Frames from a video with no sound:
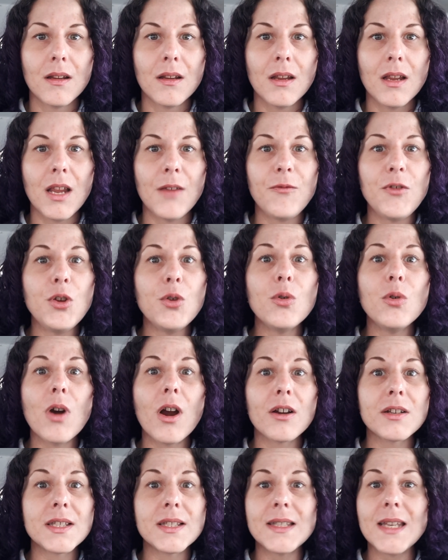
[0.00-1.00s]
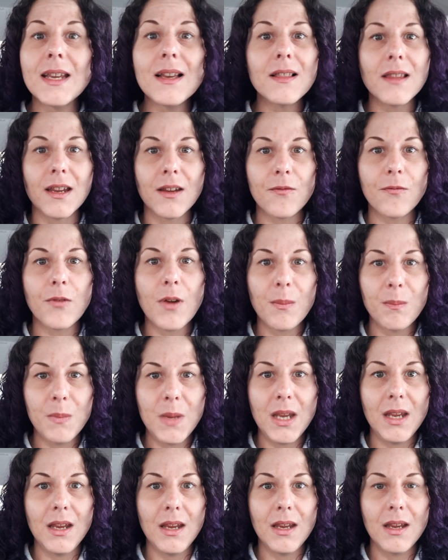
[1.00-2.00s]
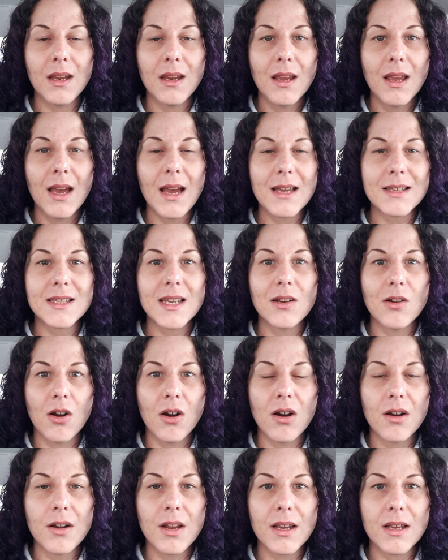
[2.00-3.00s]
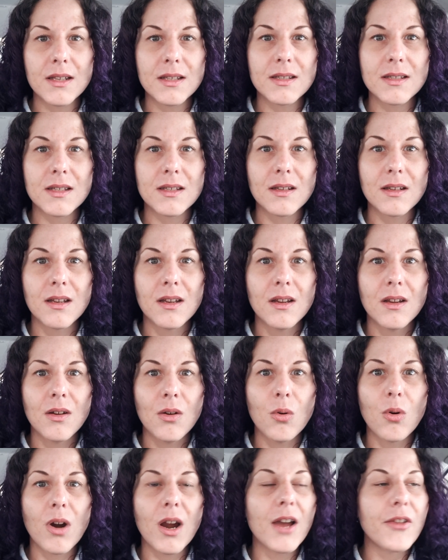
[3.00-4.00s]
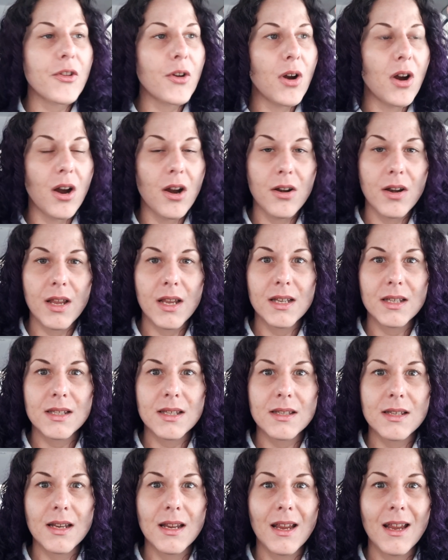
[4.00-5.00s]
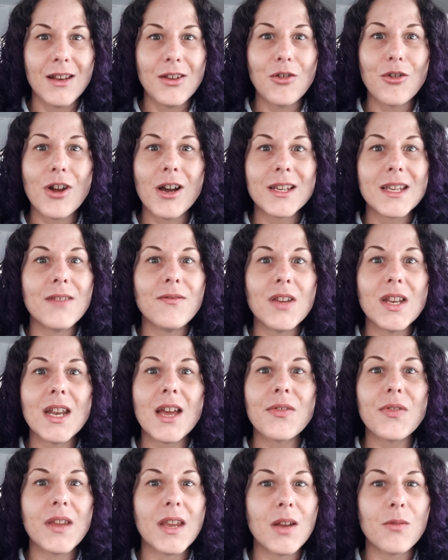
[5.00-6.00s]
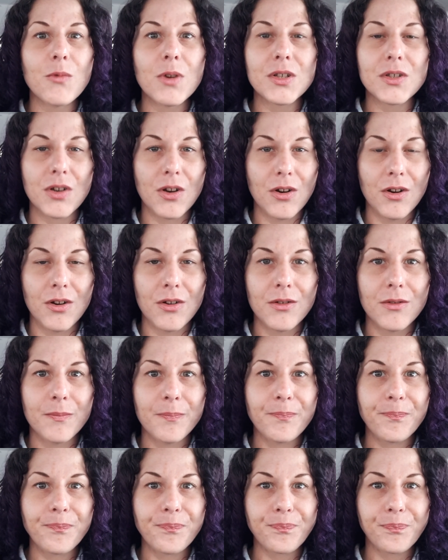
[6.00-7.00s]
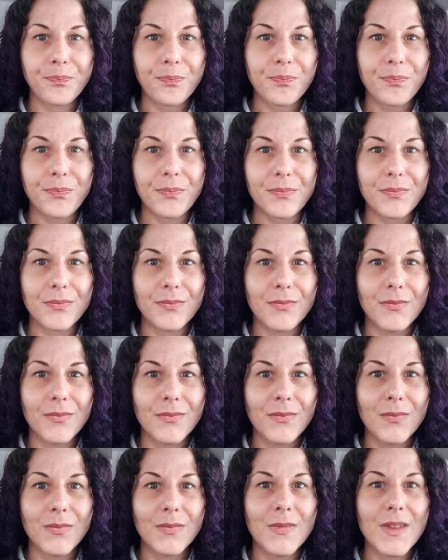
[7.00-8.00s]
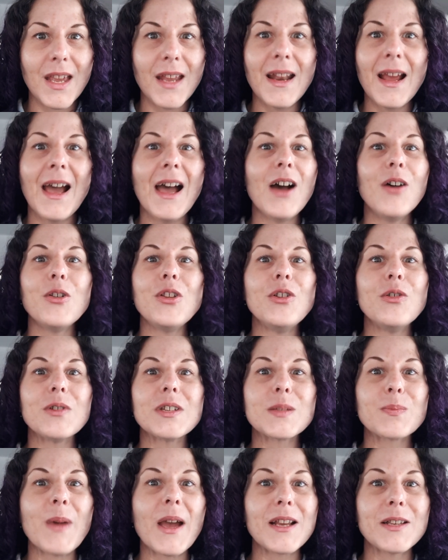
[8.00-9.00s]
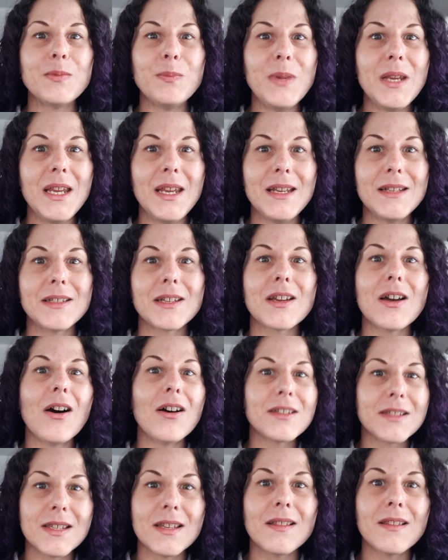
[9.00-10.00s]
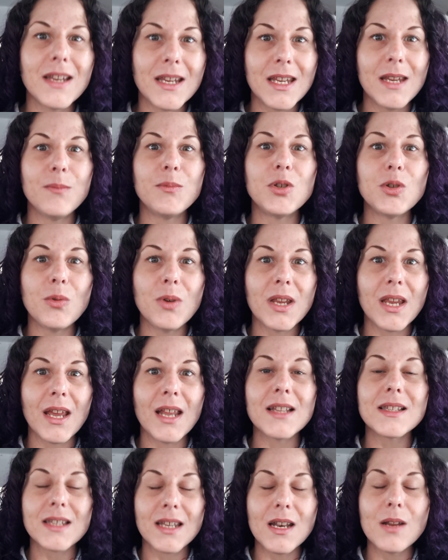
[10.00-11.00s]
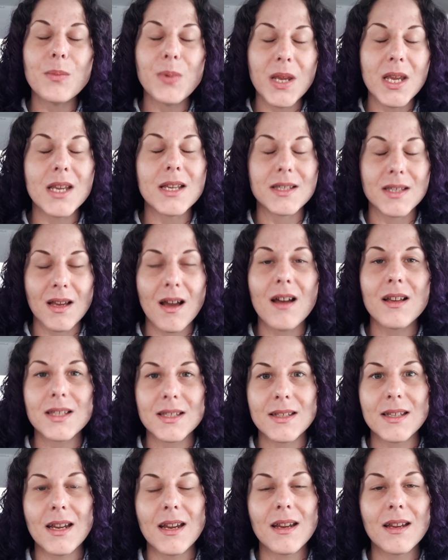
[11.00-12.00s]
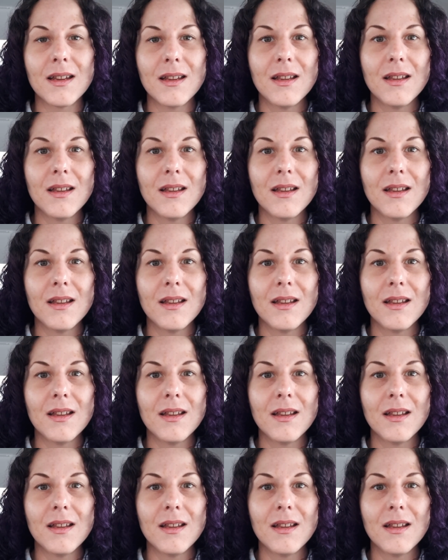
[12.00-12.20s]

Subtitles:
If you are stealing from me as an artist or other artists, and you're not giving nothing in return, then how do you expect me to constantly keep doing it? It's going to be exhausting.